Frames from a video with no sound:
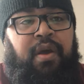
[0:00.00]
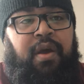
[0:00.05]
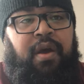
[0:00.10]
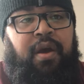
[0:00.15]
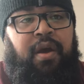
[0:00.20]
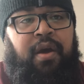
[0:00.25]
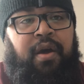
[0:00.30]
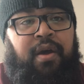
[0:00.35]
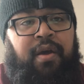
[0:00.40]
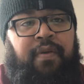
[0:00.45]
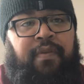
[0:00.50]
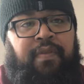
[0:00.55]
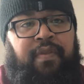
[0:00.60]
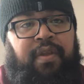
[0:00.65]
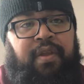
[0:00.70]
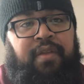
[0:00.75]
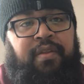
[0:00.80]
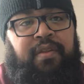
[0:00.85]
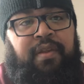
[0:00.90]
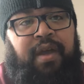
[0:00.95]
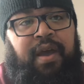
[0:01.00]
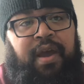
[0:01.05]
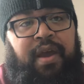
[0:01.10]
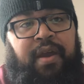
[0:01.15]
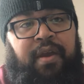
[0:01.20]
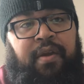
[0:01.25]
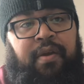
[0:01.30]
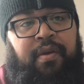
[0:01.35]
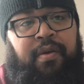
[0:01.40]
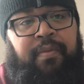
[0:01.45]
the
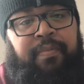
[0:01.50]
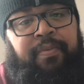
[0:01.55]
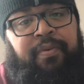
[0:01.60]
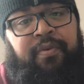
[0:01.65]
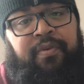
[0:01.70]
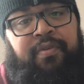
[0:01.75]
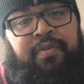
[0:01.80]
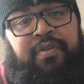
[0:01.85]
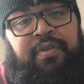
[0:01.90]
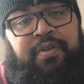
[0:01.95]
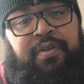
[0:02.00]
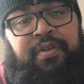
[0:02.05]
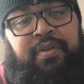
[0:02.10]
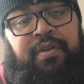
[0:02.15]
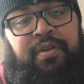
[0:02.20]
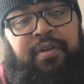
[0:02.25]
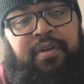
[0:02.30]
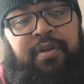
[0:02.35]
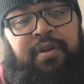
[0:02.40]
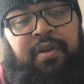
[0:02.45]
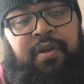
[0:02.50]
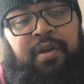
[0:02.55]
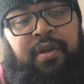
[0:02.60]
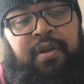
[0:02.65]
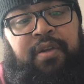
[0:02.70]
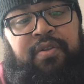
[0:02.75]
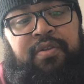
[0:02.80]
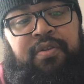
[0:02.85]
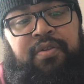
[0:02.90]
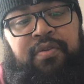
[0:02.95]
entire approach
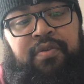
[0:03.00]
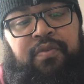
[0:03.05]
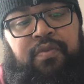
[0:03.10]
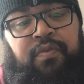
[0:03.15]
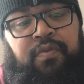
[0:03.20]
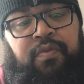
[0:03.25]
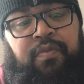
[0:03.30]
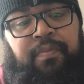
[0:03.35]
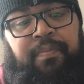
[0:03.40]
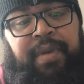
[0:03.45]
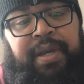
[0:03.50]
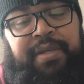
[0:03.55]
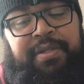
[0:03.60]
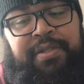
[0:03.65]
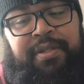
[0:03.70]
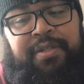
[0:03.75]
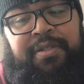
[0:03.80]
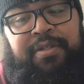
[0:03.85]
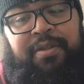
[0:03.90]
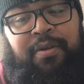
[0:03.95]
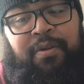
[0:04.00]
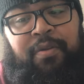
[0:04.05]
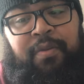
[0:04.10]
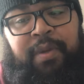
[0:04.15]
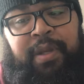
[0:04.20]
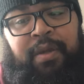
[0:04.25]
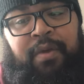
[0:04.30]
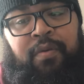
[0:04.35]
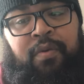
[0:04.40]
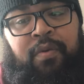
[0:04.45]
to basic
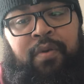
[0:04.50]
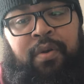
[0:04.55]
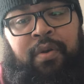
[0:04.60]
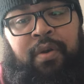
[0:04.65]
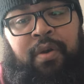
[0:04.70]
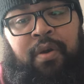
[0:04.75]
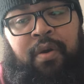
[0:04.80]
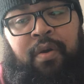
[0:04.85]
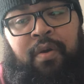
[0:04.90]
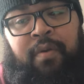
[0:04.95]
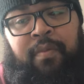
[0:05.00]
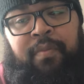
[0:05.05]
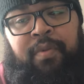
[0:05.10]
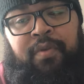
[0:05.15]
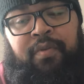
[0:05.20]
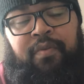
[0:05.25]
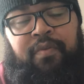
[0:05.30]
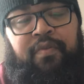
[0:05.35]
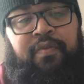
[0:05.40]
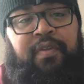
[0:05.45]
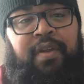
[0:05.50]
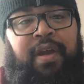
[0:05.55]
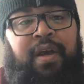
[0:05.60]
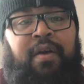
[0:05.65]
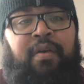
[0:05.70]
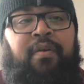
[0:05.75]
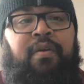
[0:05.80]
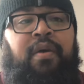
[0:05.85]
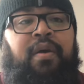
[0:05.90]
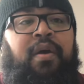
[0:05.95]
soloing on all blues. Now,
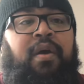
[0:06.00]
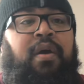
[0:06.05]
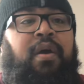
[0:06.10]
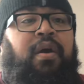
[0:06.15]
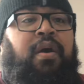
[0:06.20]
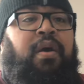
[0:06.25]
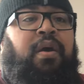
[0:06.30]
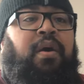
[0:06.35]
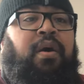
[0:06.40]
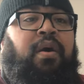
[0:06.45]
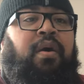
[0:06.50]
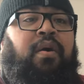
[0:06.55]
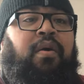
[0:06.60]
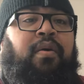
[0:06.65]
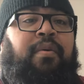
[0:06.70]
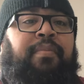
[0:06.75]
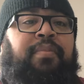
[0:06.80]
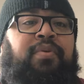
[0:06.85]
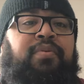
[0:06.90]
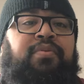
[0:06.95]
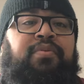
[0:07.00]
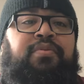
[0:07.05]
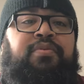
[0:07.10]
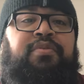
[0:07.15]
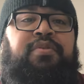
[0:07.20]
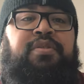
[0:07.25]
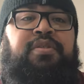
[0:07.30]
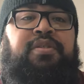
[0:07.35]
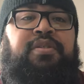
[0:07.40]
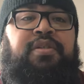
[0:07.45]
all
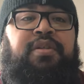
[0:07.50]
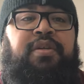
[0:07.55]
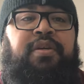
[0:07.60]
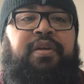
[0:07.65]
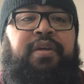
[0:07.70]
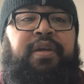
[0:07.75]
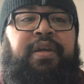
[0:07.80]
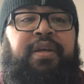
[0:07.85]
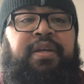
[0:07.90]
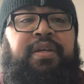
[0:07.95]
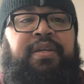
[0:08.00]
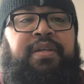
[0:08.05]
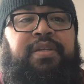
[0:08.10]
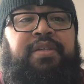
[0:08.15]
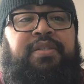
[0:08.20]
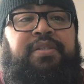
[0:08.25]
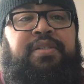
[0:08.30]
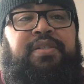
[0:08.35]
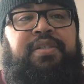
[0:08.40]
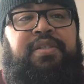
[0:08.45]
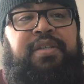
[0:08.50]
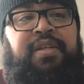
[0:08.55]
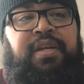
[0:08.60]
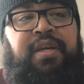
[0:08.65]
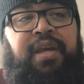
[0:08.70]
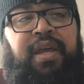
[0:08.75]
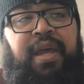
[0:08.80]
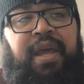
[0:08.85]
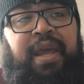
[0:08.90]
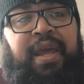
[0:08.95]
blues is
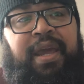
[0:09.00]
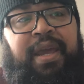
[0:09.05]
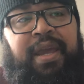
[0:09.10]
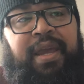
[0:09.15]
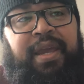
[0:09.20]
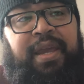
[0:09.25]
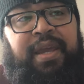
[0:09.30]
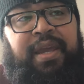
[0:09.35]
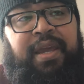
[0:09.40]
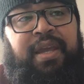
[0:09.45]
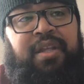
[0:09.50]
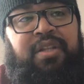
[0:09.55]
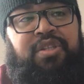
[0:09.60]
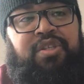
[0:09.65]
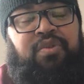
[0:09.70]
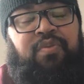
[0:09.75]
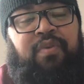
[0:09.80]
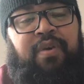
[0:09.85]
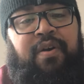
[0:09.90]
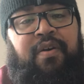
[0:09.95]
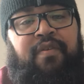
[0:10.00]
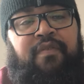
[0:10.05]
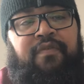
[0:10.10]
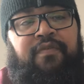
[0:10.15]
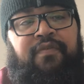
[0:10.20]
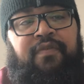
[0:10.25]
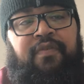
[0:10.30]
a 12